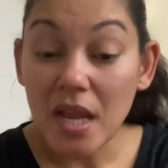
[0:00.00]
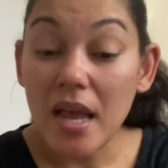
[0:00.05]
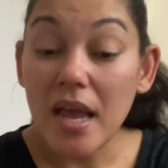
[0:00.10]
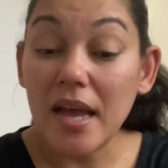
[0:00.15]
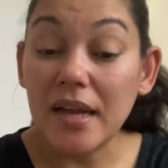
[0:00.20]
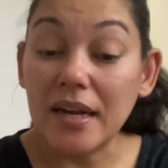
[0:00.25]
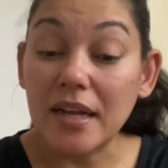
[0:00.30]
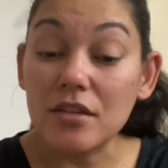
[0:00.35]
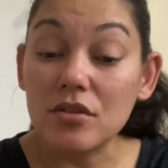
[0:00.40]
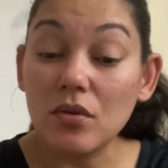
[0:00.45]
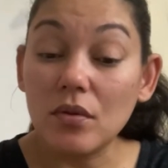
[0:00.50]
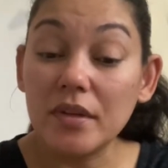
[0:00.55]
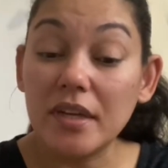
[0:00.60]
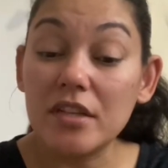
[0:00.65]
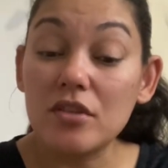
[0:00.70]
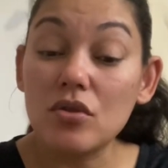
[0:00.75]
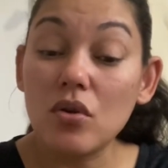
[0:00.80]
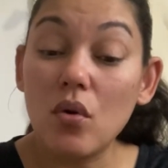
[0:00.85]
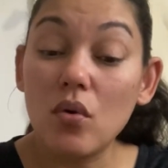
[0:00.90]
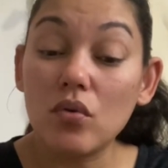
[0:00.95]
and I sold a
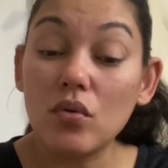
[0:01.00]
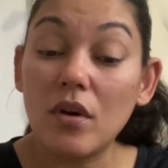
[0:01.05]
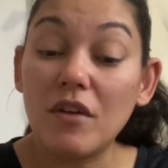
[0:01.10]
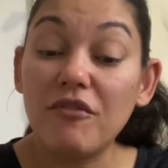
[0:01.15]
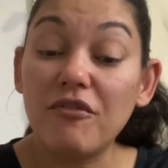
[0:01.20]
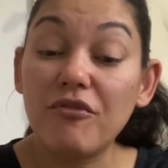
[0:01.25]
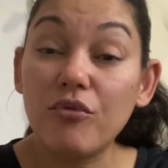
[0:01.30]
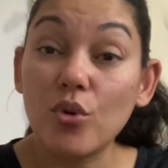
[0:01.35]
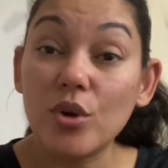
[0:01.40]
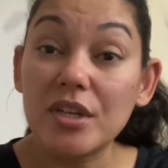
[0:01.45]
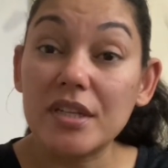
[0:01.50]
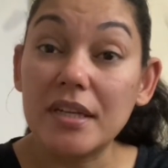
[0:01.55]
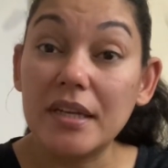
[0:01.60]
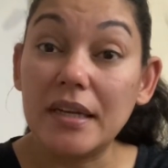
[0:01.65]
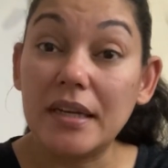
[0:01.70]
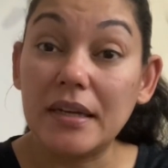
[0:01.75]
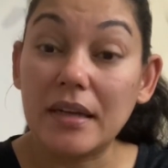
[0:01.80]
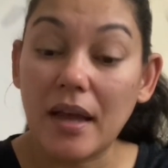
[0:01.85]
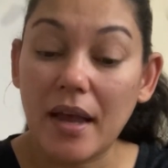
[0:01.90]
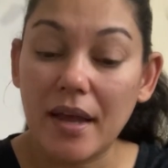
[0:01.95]
total of
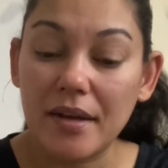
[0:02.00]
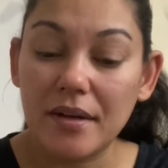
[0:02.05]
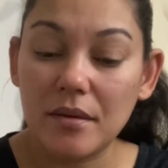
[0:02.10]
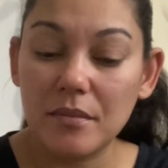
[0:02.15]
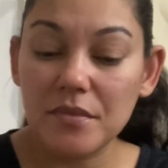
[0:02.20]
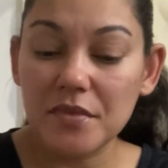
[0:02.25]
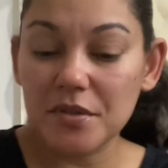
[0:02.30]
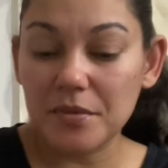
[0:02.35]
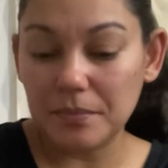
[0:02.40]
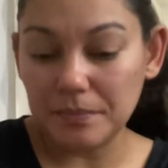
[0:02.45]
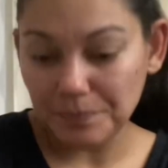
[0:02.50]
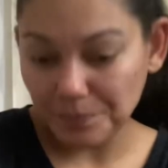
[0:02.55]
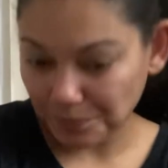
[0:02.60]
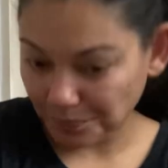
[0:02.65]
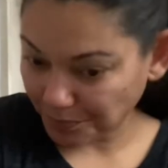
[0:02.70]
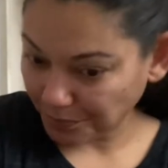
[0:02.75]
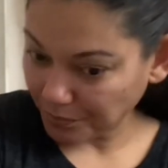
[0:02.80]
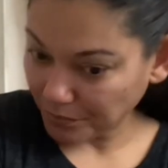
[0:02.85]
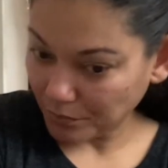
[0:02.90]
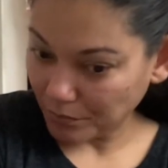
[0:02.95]
14 items.
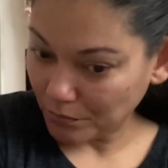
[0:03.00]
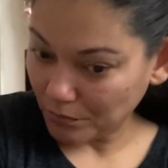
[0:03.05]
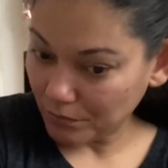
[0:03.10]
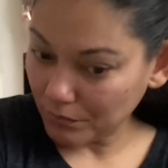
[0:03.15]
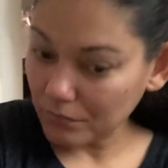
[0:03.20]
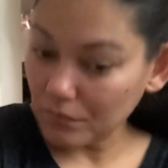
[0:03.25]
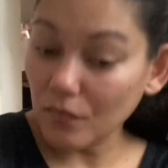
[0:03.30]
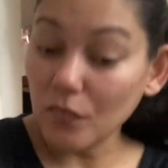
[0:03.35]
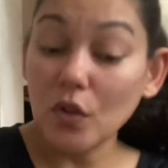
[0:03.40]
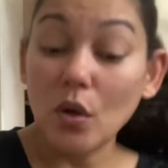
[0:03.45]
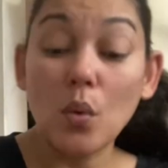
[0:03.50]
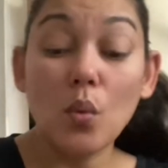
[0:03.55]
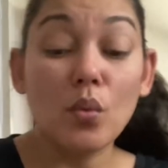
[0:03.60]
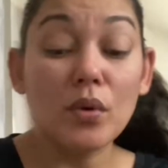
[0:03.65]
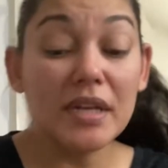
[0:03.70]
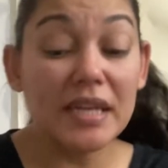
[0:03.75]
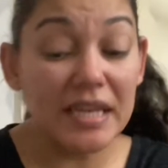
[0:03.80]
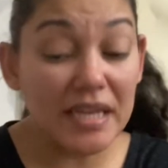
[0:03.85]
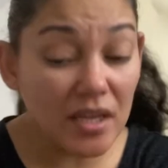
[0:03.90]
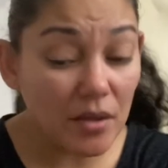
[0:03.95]

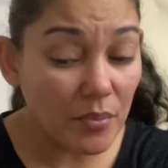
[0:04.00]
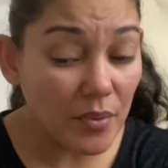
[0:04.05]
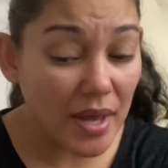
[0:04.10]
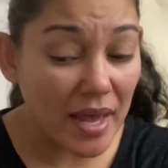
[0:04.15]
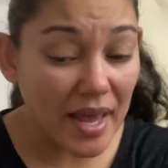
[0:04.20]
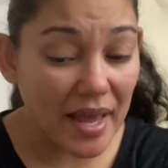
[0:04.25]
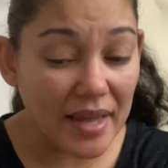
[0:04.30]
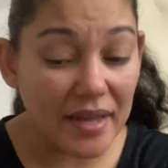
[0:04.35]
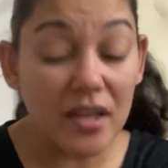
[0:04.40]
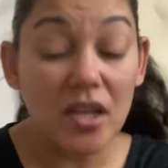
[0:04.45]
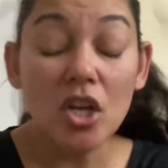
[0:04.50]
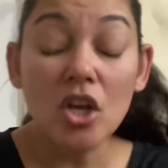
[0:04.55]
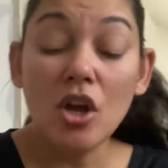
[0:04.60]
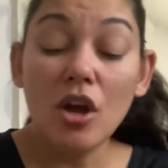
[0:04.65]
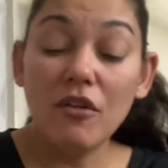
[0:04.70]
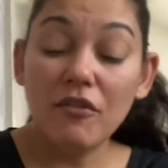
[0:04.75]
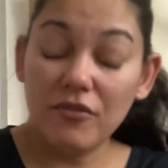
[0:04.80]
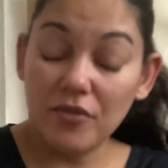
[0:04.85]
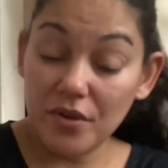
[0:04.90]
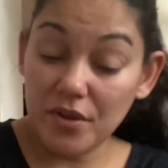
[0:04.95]
On eBay
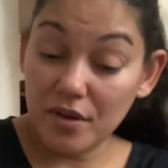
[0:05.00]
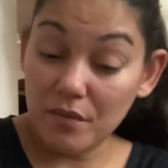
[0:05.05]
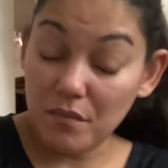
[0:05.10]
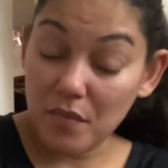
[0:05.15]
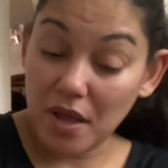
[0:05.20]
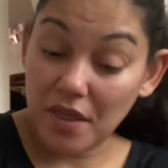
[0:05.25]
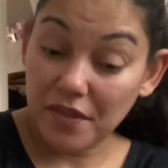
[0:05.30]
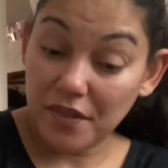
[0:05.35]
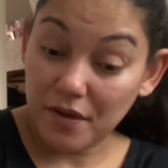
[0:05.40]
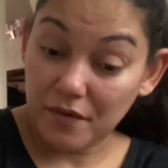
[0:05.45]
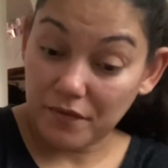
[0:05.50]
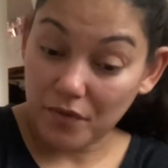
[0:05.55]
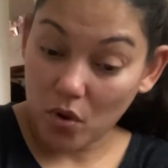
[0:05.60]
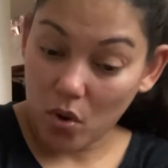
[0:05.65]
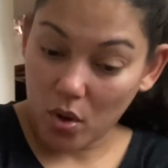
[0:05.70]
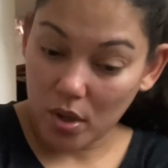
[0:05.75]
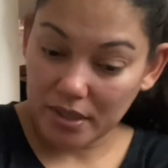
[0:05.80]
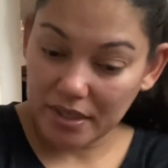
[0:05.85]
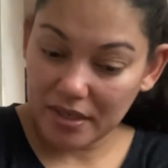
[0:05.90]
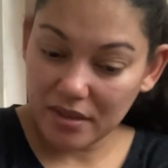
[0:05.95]
for the month of
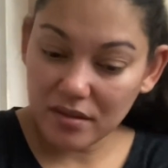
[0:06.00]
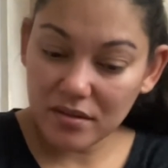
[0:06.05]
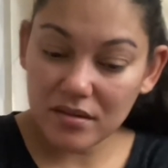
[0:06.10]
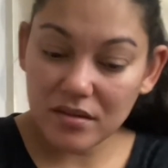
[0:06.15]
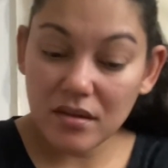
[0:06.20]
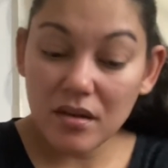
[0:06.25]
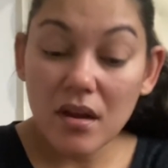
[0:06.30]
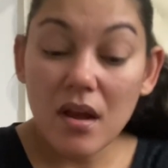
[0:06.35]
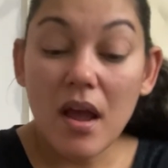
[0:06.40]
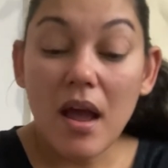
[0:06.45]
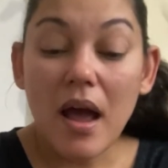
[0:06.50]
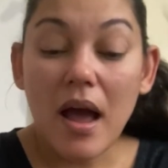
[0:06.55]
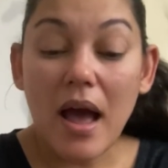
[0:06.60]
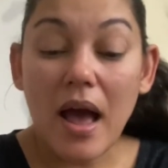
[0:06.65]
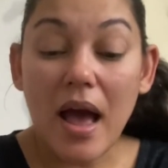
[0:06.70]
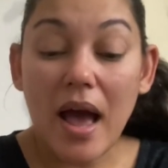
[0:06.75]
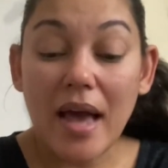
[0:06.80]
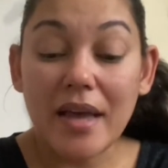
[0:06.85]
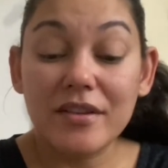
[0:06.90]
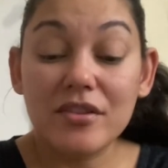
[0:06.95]
August,
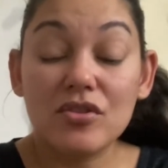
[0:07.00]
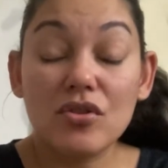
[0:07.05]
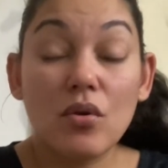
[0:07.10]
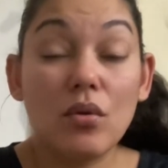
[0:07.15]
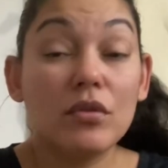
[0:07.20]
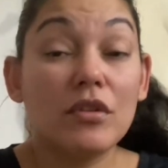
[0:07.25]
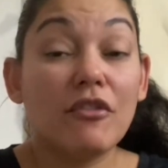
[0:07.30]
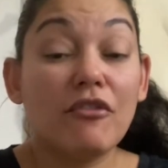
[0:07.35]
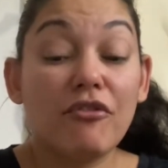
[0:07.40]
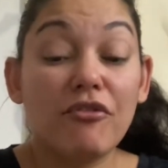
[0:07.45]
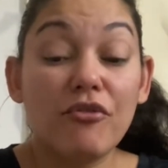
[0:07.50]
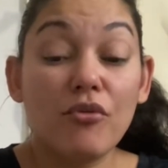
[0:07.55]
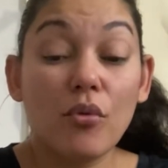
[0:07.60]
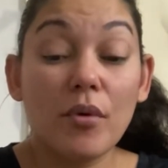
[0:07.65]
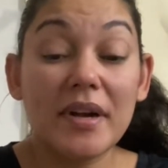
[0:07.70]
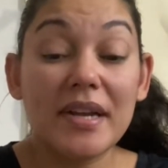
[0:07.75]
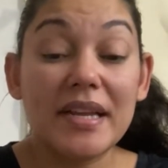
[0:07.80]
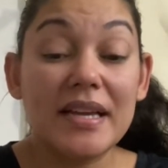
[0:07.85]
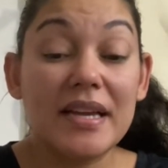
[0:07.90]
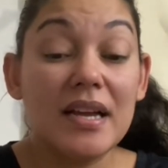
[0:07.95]
I sold
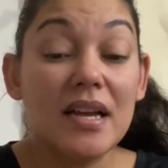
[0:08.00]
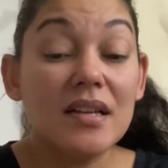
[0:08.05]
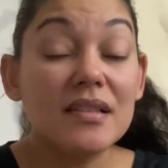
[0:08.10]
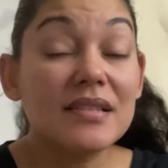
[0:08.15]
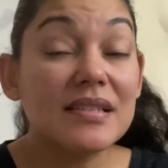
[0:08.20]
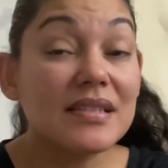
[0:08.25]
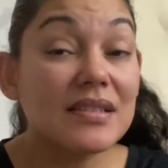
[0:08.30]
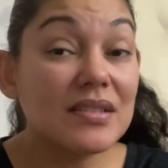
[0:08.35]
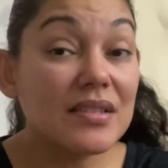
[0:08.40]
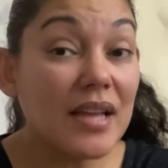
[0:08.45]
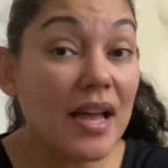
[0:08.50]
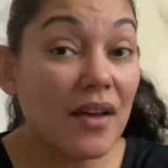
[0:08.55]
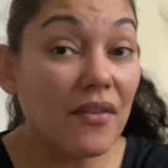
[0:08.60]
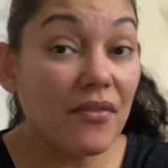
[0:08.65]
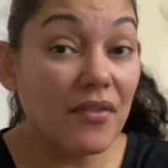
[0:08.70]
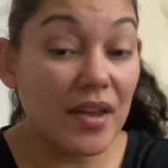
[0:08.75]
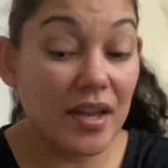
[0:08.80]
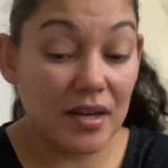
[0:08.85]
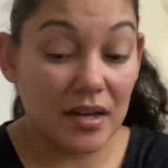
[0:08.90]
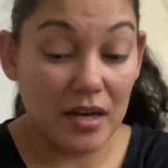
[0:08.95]

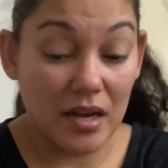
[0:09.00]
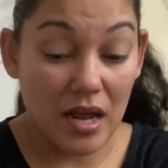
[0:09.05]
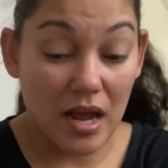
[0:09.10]
47